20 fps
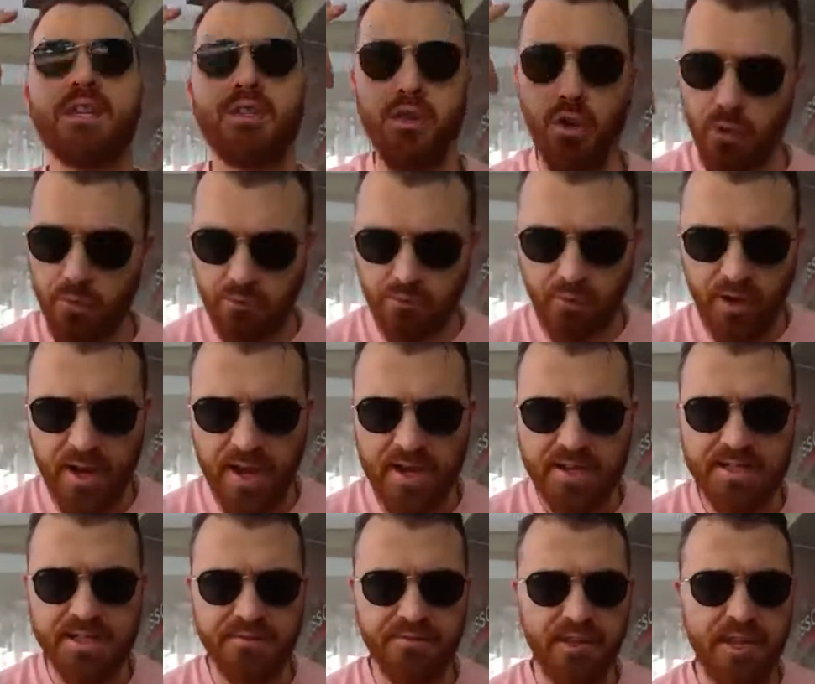not
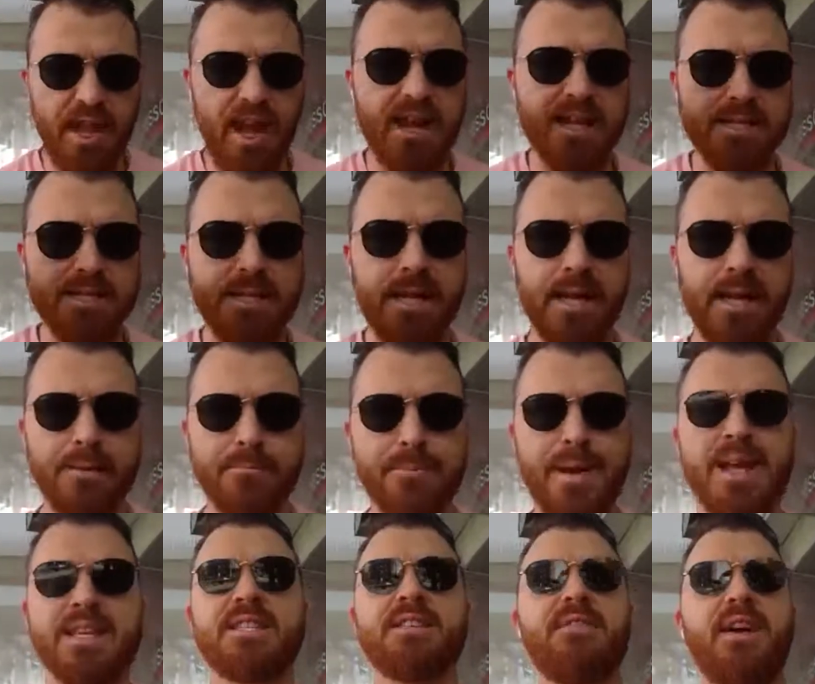reactively, and it's taking
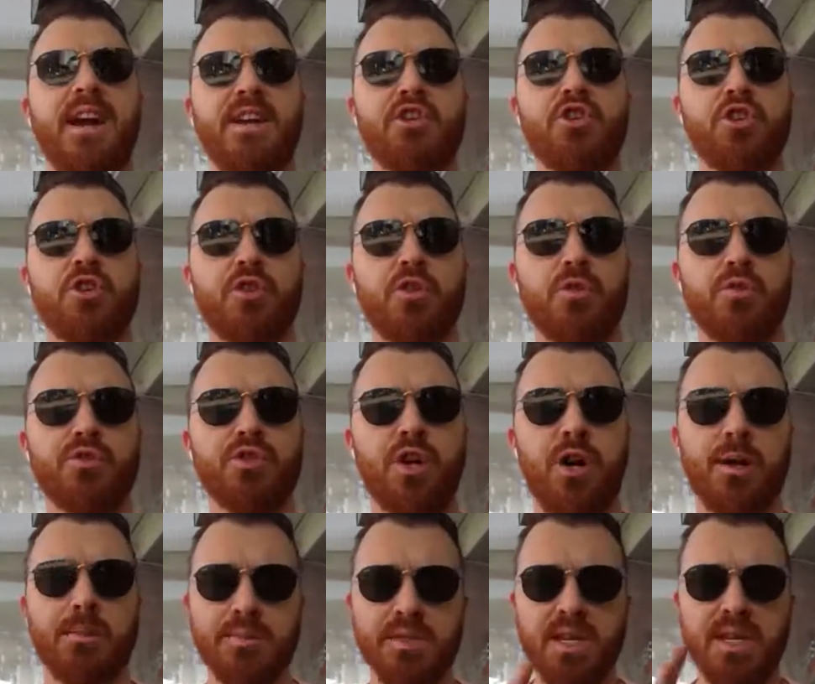massive action at all
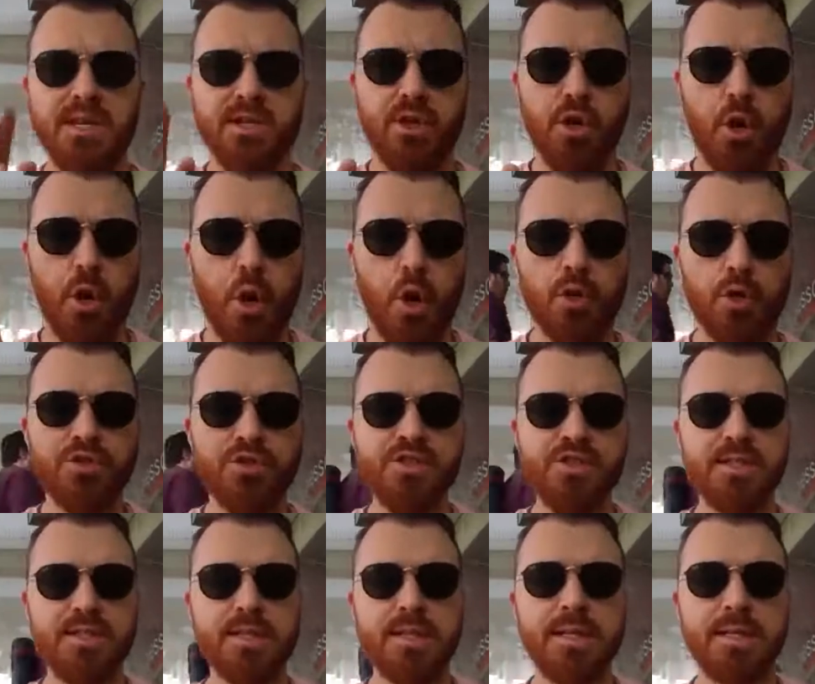times. It's
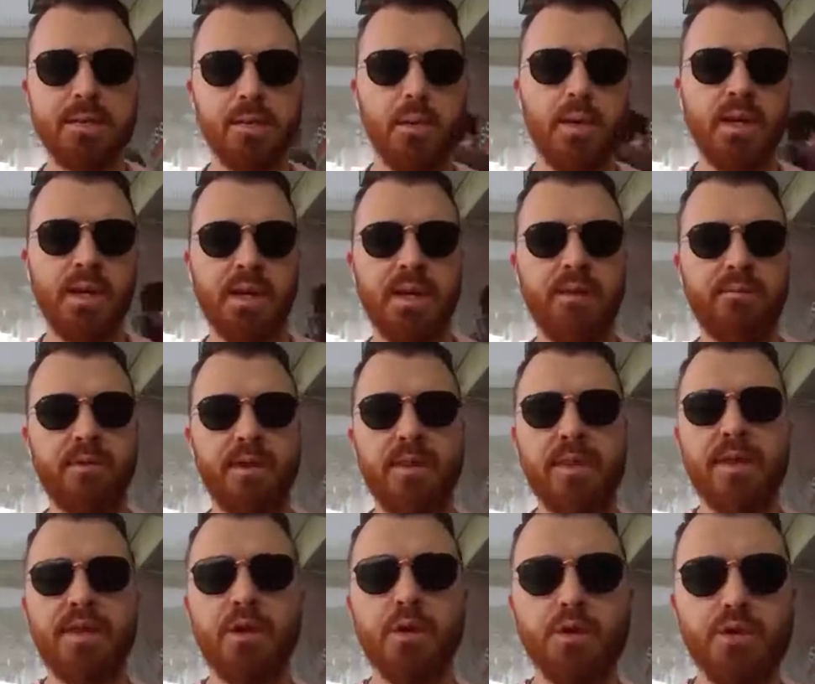constantly looking at
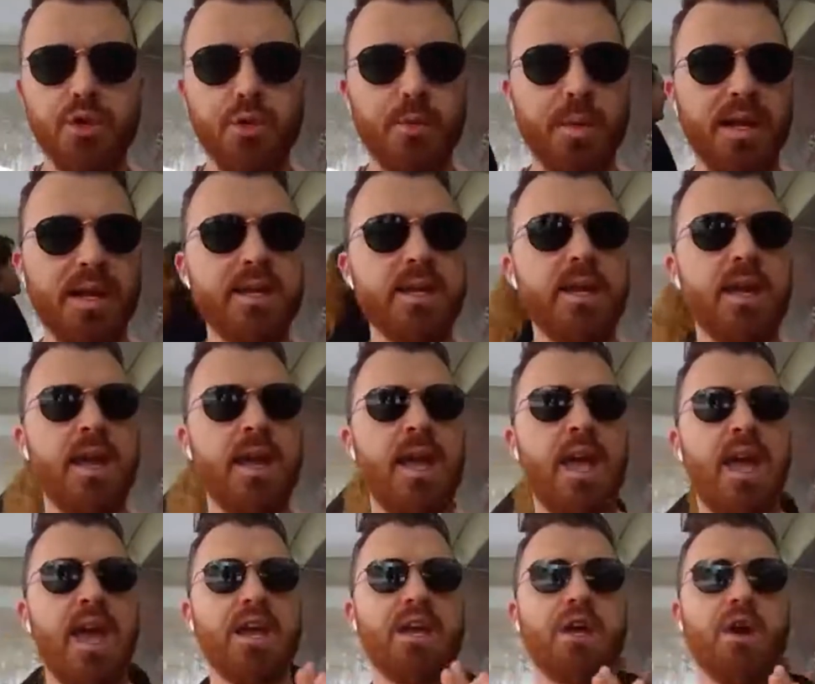everything you're doing
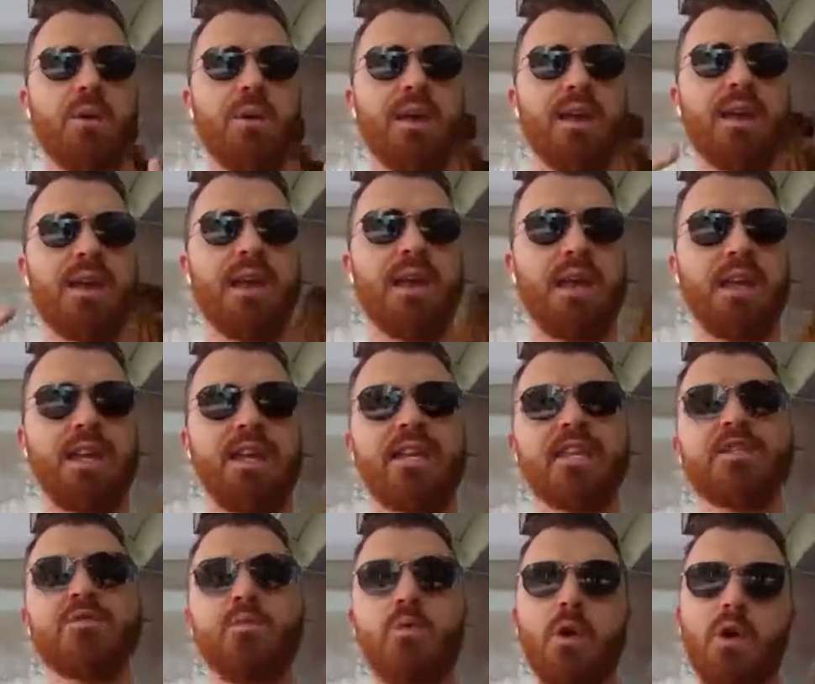and going,
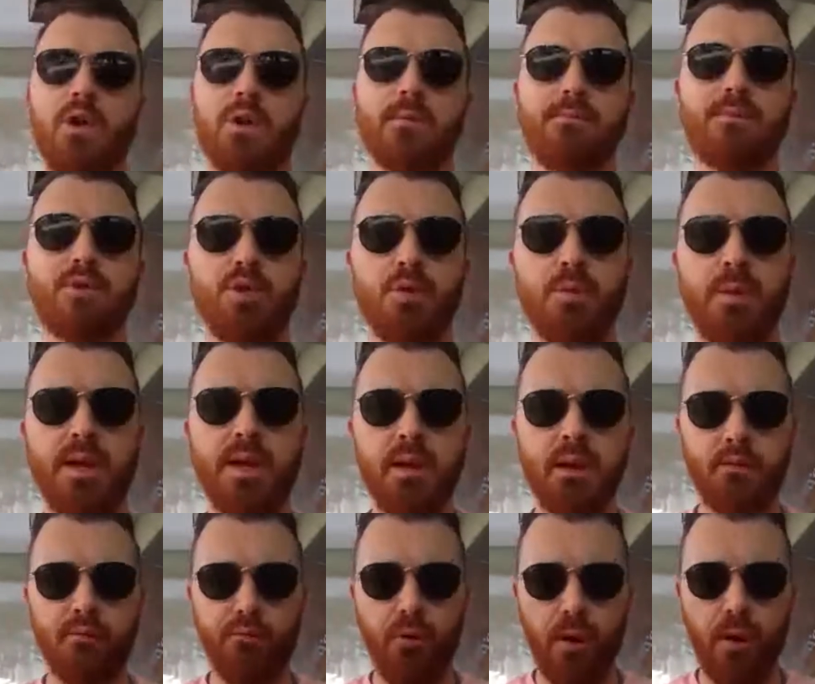is what I'm doing
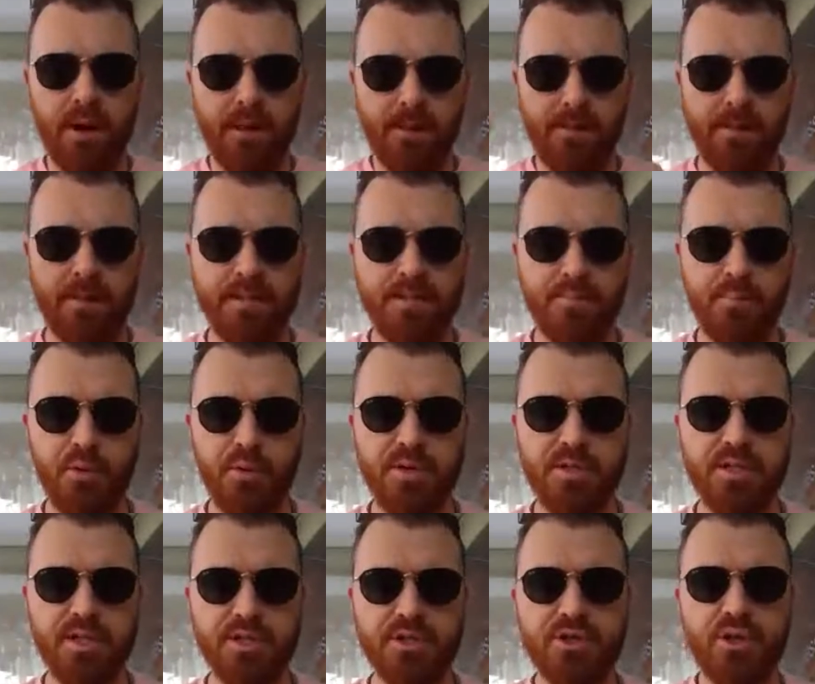right at this
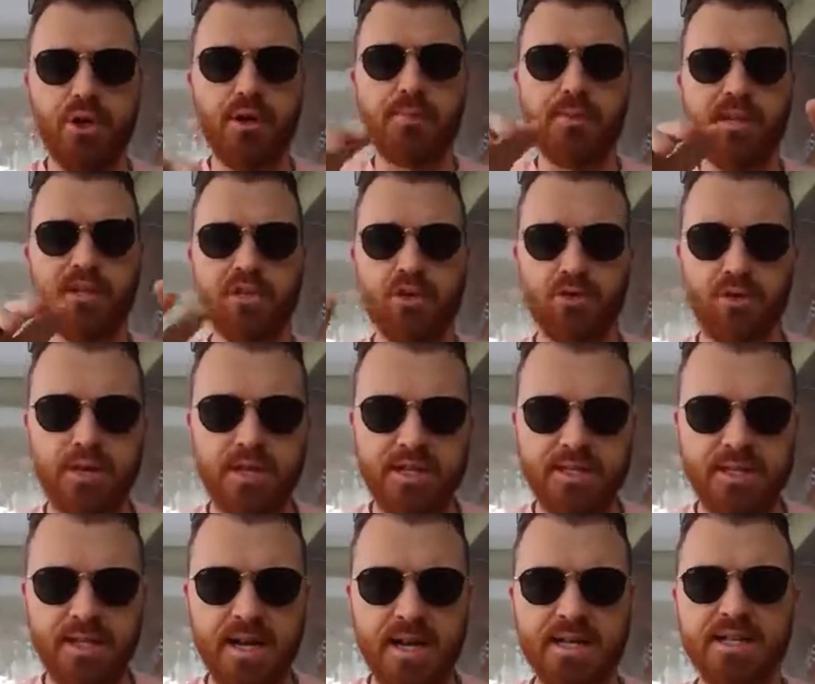point in time, is all
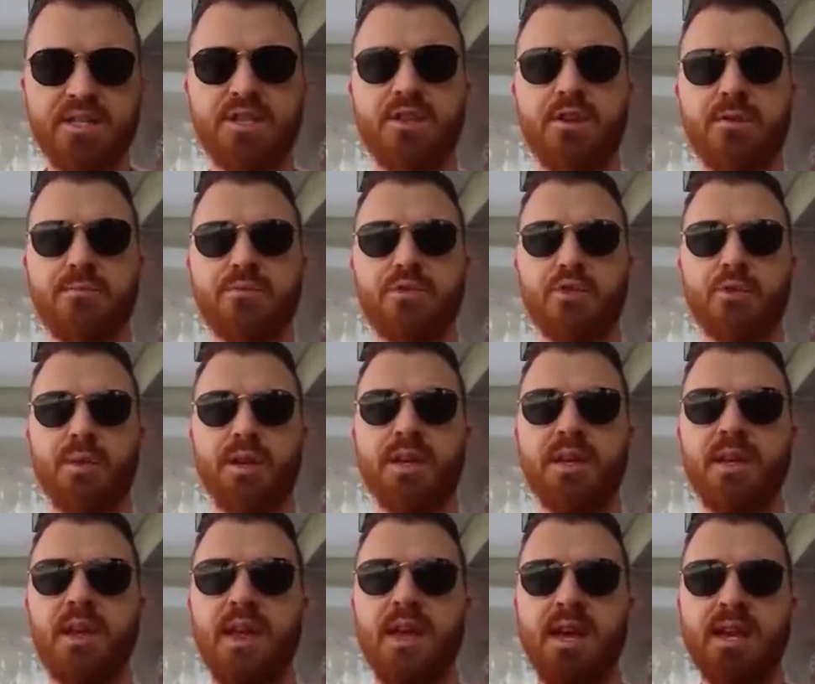these tasks that I'm doing
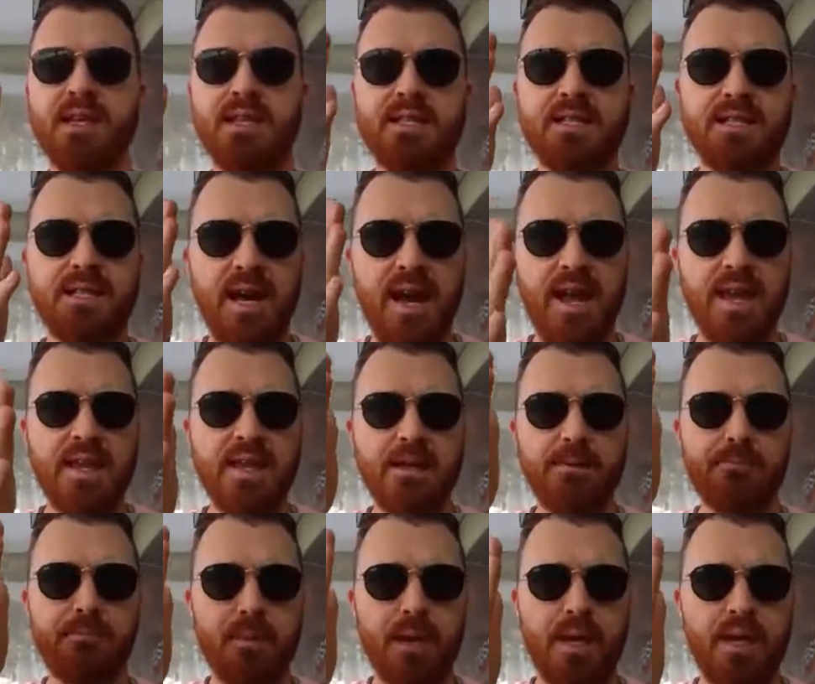
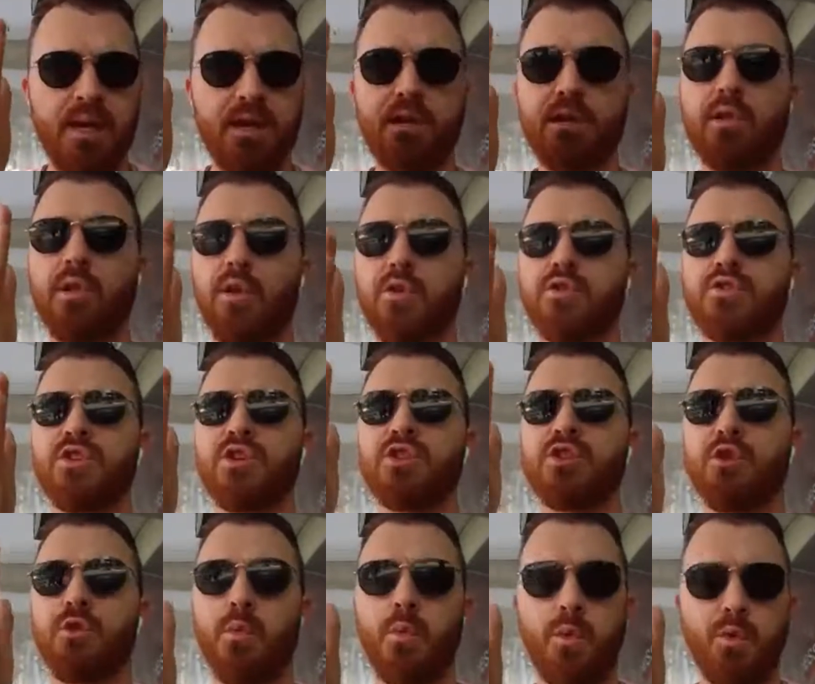taking me closer
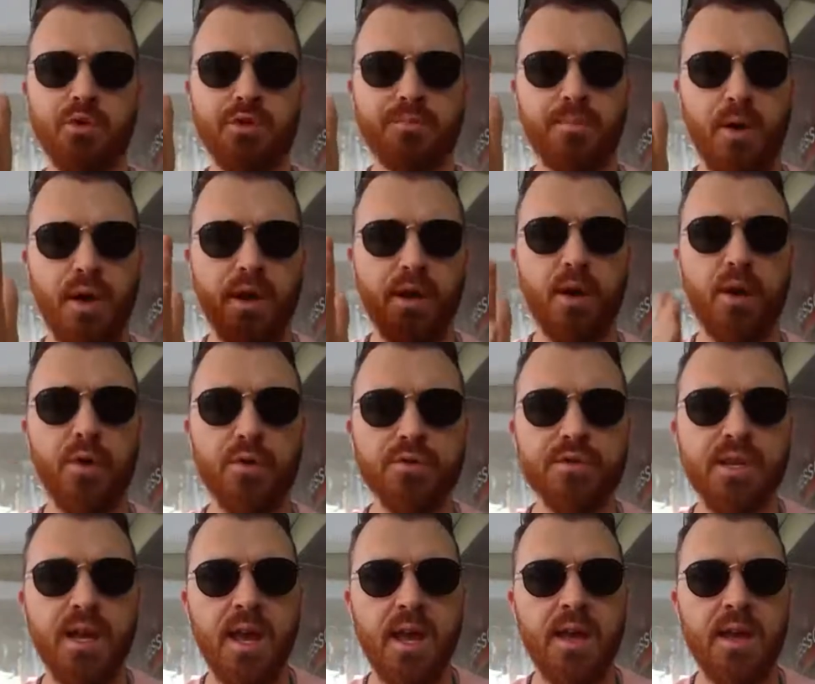towards my
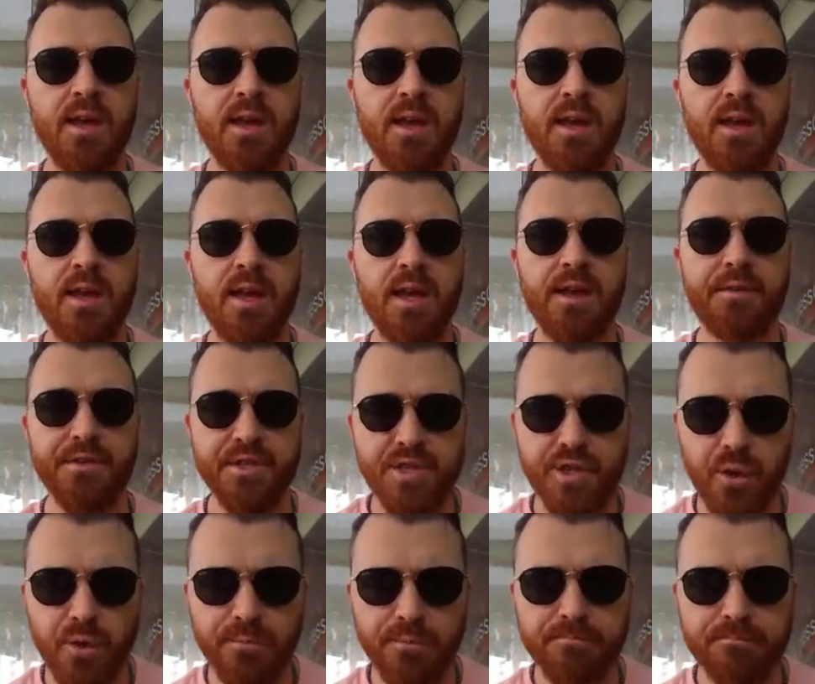goals? If it's
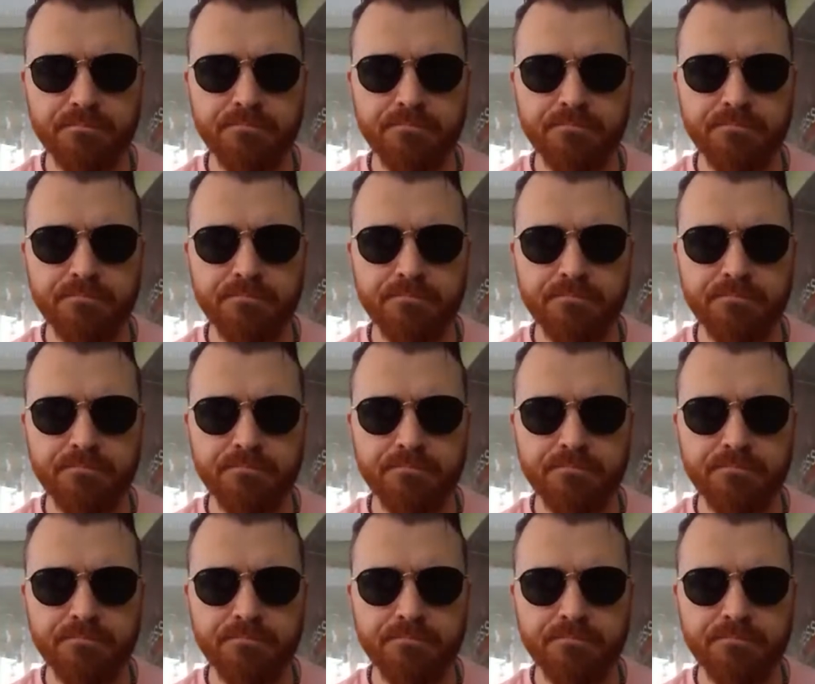not,